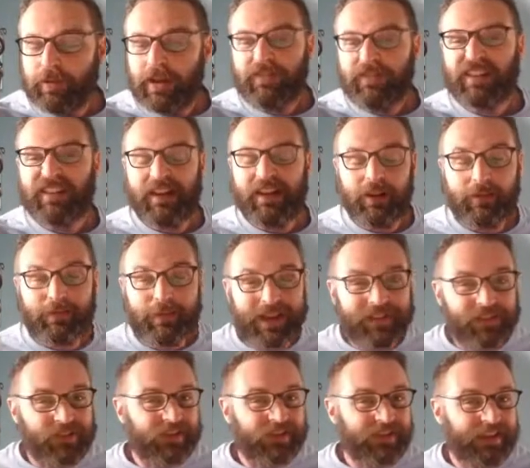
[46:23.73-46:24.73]
We have to tell it
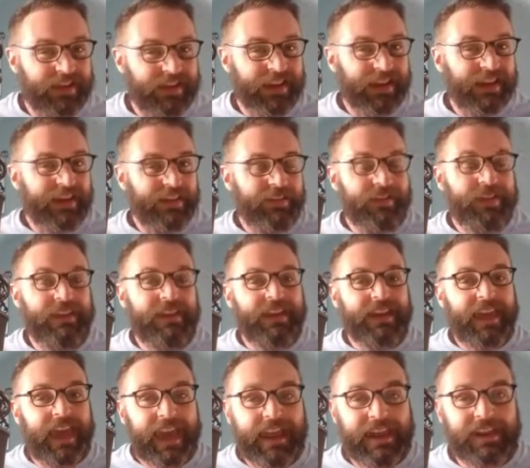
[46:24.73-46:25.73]
basically the
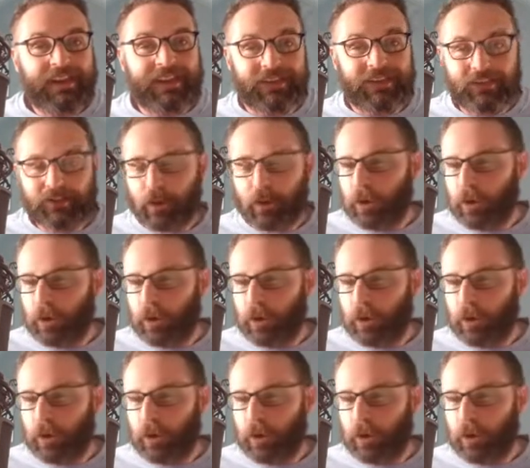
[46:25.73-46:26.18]
cadence,